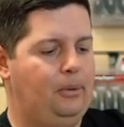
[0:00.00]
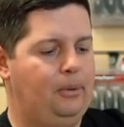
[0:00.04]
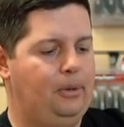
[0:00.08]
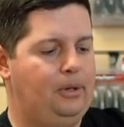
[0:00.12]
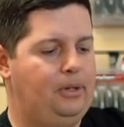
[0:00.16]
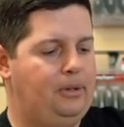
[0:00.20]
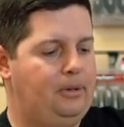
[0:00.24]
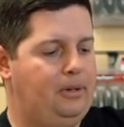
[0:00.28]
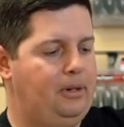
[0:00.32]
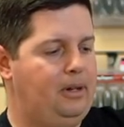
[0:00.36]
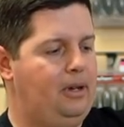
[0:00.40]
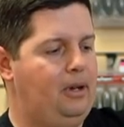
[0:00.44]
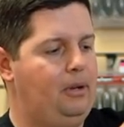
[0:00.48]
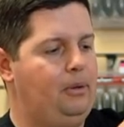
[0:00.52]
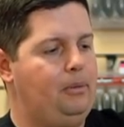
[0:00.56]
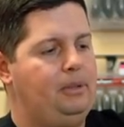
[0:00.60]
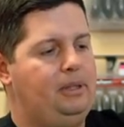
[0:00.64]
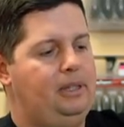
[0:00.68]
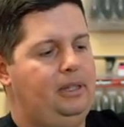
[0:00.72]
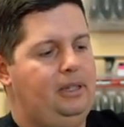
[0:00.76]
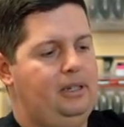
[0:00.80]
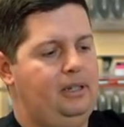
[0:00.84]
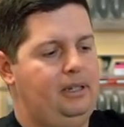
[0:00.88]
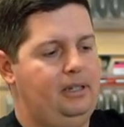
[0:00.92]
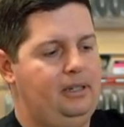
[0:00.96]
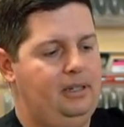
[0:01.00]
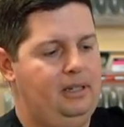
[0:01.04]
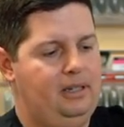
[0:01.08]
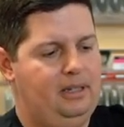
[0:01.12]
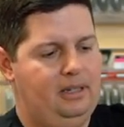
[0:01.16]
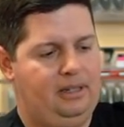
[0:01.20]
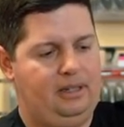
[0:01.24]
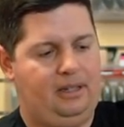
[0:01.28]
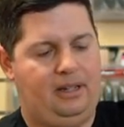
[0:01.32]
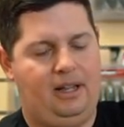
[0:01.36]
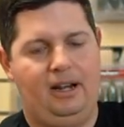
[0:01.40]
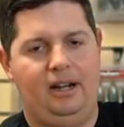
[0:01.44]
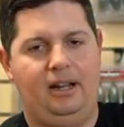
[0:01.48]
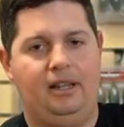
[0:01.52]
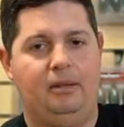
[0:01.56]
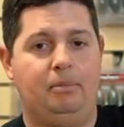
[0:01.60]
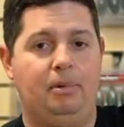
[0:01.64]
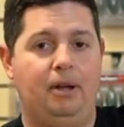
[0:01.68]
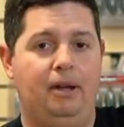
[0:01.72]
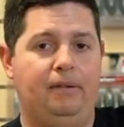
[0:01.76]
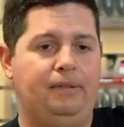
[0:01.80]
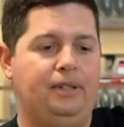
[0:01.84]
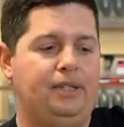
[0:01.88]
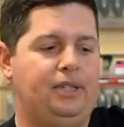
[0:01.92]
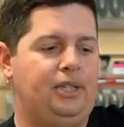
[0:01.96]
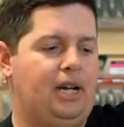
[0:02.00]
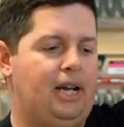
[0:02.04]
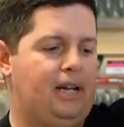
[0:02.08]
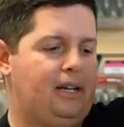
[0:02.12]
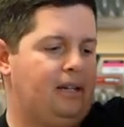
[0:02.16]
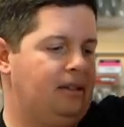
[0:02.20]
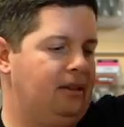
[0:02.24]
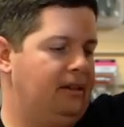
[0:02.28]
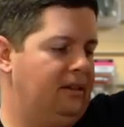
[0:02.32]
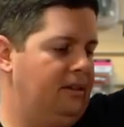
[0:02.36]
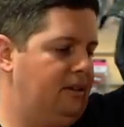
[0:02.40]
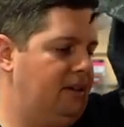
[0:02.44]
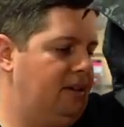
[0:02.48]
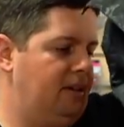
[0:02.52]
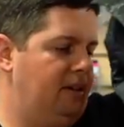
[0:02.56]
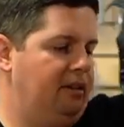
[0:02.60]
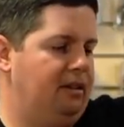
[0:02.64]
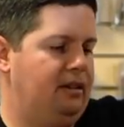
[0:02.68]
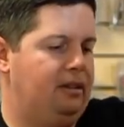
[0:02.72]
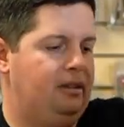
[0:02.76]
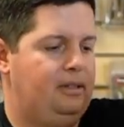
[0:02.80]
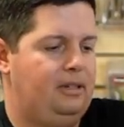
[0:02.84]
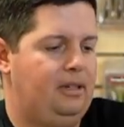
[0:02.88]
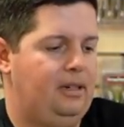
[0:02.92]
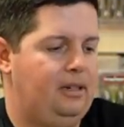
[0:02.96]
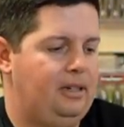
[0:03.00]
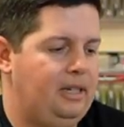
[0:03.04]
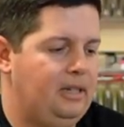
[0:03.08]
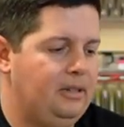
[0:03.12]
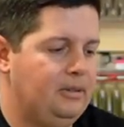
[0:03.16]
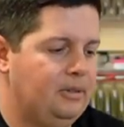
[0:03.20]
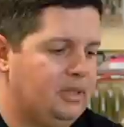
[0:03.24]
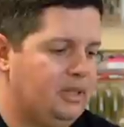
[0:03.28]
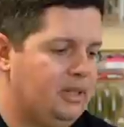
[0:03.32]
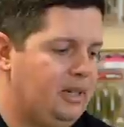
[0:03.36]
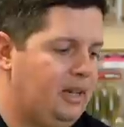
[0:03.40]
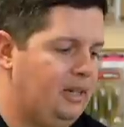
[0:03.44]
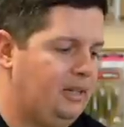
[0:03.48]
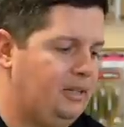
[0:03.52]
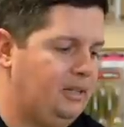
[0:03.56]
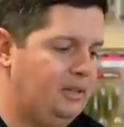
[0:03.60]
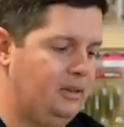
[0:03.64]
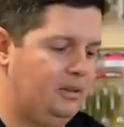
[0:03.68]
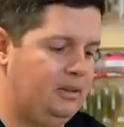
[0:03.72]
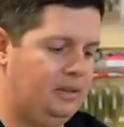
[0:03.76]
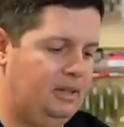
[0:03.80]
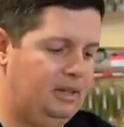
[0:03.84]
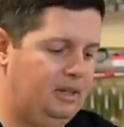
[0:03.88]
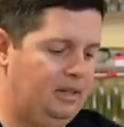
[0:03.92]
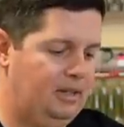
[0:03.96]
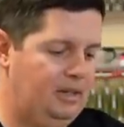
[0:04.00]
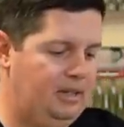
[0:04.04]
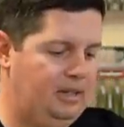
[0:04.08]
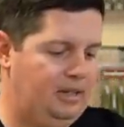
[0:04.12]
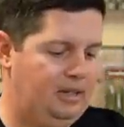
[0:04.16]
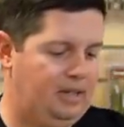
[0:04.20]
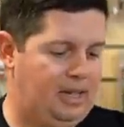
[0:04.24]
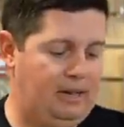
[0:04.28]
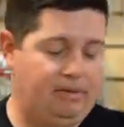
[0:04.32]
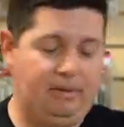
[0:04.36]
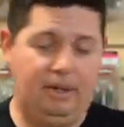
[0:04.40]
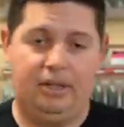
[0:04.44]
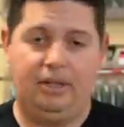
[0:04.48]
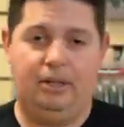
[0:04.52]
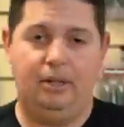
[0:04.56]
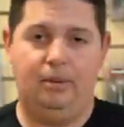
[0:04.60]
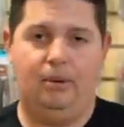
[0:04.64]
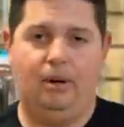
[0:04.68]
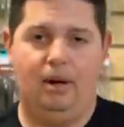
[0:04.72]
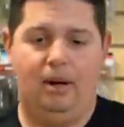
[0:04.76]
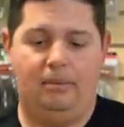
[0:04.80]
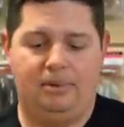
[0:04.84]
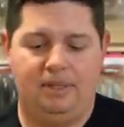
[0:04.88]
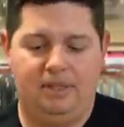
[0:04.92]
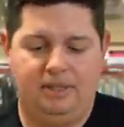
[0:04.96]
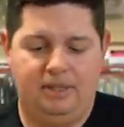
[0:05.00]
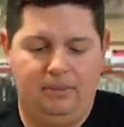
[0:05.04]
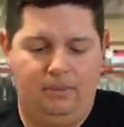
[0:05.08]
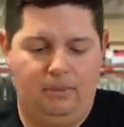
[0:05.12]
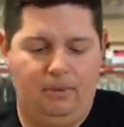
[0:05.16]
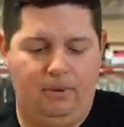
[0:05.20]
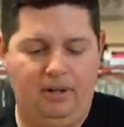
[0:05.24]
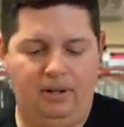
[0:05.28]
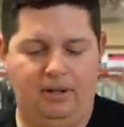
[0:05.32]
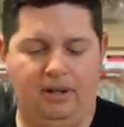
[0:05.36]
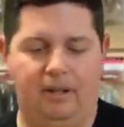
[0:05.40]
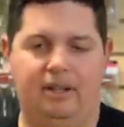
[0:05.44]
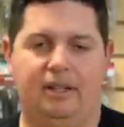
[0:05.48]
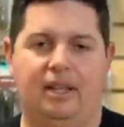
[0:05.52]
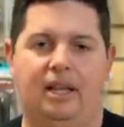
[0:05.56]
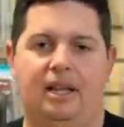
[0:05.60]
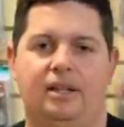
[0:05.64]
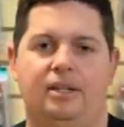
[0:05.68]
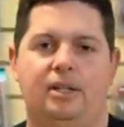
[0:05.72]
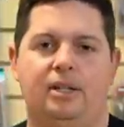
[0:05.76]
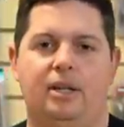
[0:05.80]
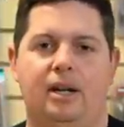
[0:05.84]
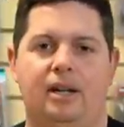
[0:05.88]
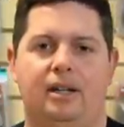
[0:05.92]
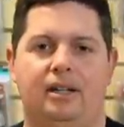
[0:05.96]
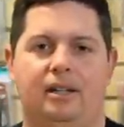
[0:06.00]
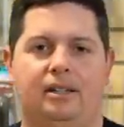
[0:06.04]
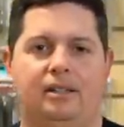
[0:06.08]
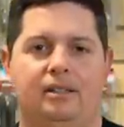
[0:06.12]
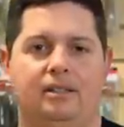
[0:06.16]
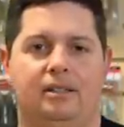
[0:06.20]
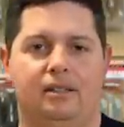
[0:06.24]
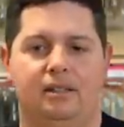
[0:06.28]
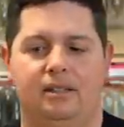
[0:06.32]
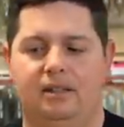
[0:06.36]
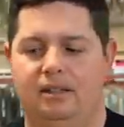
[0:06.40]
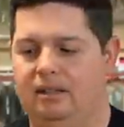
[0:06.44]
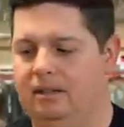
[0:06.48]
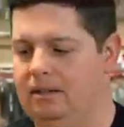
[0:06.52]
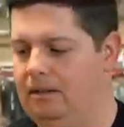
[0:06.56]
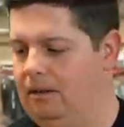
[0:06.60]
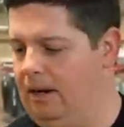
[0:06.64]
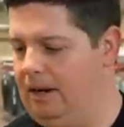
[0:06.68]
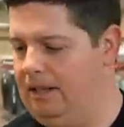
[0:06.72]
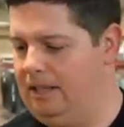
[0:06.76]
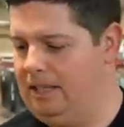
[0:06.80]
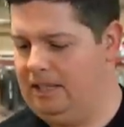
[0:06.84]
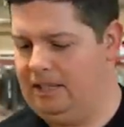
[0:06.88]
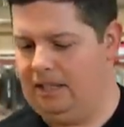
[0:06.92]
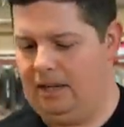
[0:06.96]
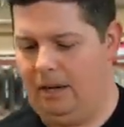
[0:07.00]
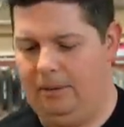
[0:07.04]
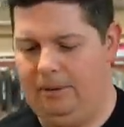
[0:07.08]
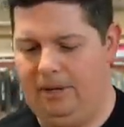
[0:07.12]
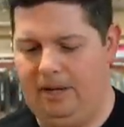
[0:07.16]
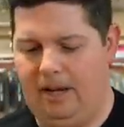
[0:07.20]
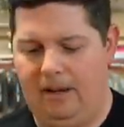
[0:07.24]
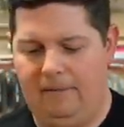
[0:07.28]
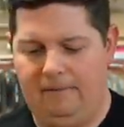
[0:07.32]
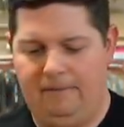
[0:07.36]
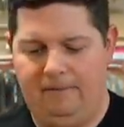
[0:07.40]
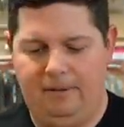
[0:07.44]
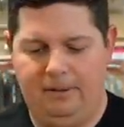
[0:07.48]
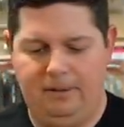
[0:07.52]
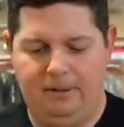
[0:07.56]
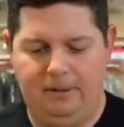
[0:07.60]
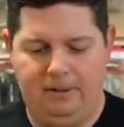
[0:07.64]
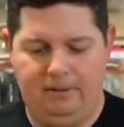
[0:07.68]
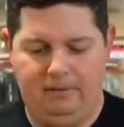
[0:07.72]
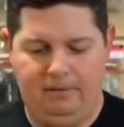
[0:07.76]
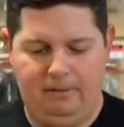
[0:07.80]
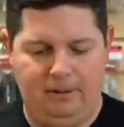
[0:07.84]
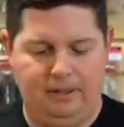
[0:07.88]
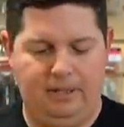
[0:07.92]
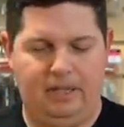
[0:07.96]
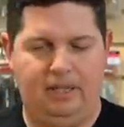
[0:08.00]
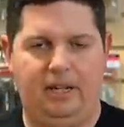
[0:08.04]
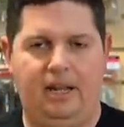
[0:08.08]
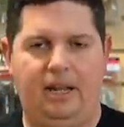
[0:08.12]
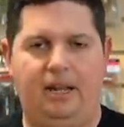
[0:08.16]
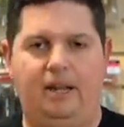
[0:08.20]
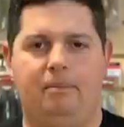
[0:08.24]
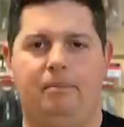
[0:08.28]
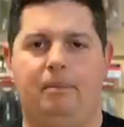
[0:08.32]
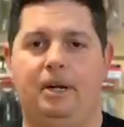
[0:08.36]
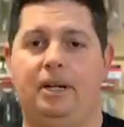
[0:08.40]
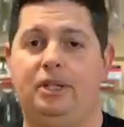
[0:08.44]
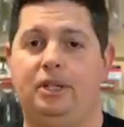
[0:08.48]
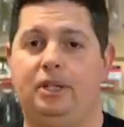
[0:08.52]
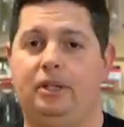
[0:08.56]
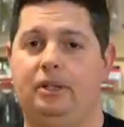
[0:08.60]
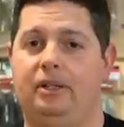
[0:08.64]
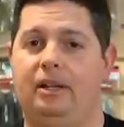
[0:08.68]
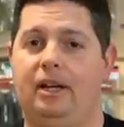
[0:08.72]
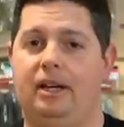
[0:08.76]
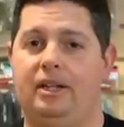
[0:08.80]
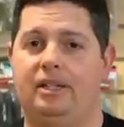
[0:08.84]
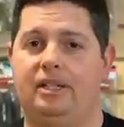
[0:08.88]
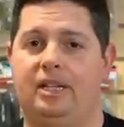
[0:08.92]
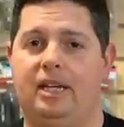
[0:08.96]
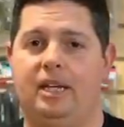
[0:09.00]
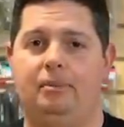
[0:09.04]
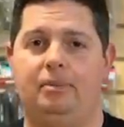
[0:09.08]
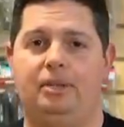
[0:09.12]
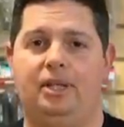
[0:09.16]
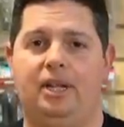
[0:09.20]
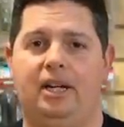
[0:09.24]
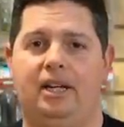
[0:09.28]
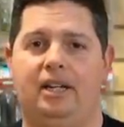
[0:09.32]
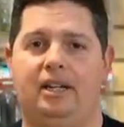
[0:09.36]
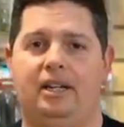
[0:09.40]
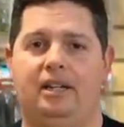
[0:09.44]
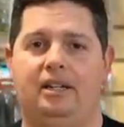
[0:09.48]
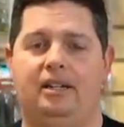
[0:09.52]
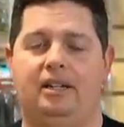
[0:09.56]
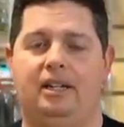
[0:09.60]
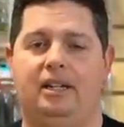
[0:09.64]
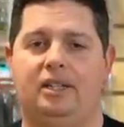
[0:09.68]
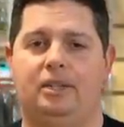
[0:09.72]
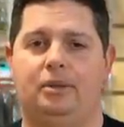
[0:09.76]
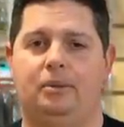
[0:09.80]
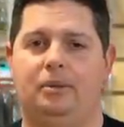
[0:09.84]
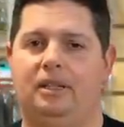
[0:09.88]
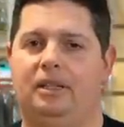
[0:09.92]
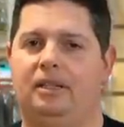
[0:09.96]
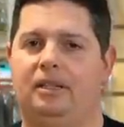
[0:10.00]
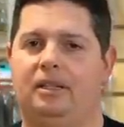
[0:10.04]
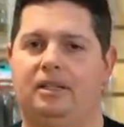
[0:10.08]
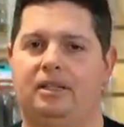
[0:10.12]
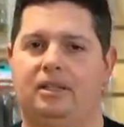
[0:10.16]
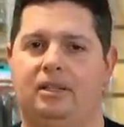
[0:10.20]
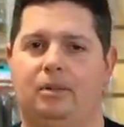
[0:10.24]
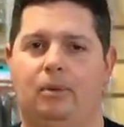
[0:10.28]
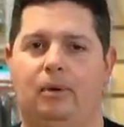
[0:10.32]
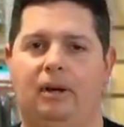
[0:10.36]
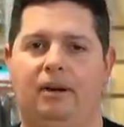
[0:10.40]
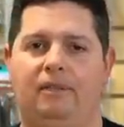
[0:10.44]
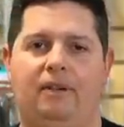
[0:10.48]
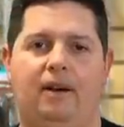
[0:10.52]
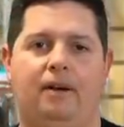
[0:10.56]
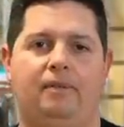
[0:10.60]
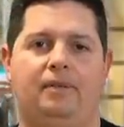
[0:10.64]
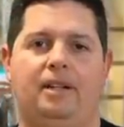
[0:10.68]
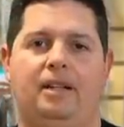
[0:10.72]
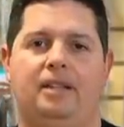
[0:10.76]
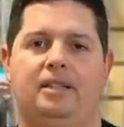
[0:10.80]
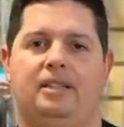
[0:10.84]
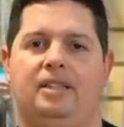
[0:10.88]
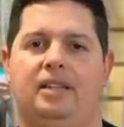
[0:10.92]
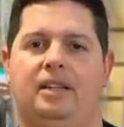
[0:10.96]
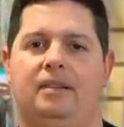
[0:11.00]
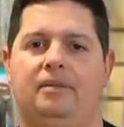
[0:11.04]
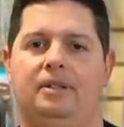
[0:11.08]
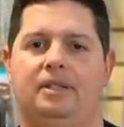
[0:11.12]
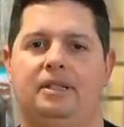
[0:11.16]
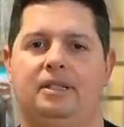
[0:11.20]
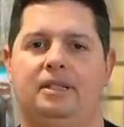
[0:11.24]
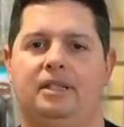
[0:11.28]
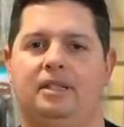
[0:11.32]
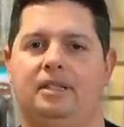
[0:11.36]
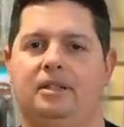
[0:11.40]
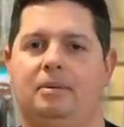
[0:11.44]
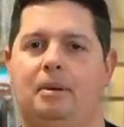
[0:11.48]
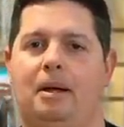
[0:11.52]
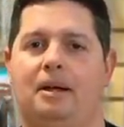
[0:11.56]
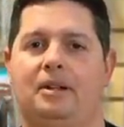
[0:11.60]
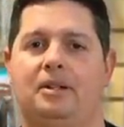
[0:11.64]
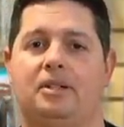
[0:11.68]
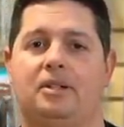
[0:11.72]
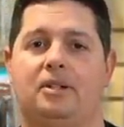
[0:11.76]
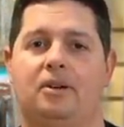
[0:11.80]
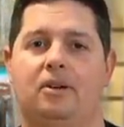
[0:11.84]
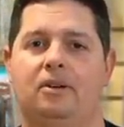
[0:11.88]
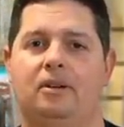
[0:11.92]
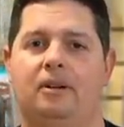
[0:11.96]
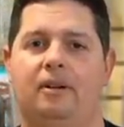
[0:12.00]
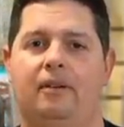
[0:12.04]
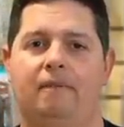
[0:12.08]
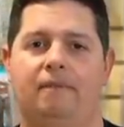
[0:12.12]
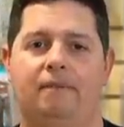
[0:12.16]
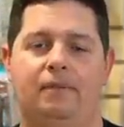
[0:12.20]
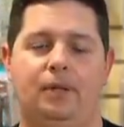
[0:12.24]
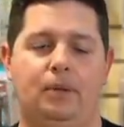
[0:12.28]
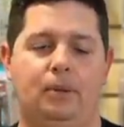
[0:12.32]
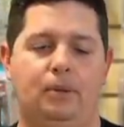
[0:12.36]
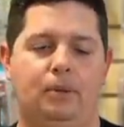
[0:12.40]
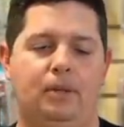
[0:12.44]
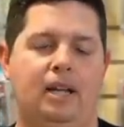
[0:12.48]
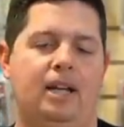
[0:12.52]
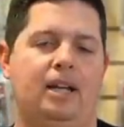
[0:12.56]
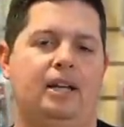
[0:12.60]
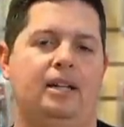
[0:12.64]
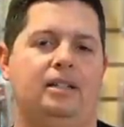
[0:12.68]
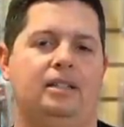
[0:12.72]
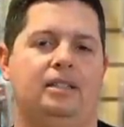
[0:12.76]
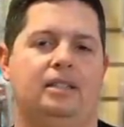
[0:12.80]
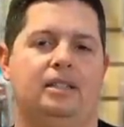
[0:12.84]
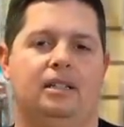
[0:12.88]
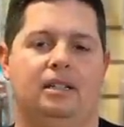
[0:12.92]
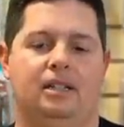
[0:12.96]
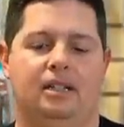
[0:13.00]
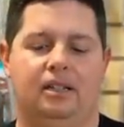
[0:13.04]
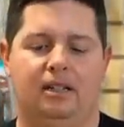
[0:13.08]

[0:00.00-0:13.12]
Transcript: or you can go with the kind of the puffy jacket look on either side. So giving you two options in one on that jacket. All right, that's all we got for today. Make sure you guys keep checking in next week because the 25-day savings is about to start in a few days.